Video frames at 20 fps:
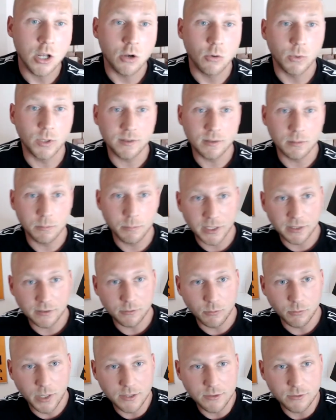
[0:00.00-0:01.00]
What's the
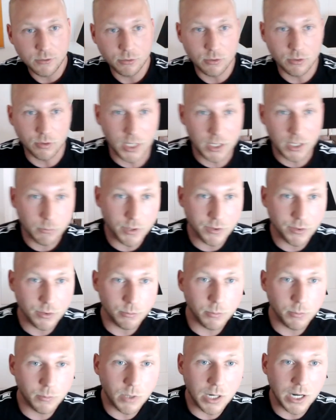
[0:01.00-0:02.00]
best way to connect with
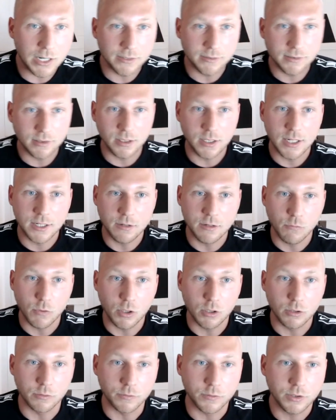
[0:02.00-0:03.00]
you guys and get
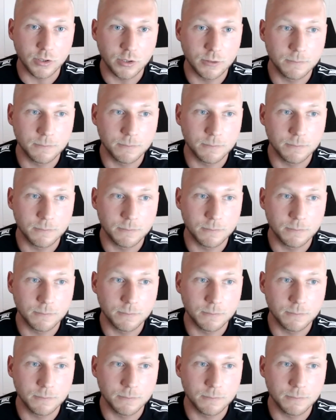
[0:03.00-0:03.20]
involved?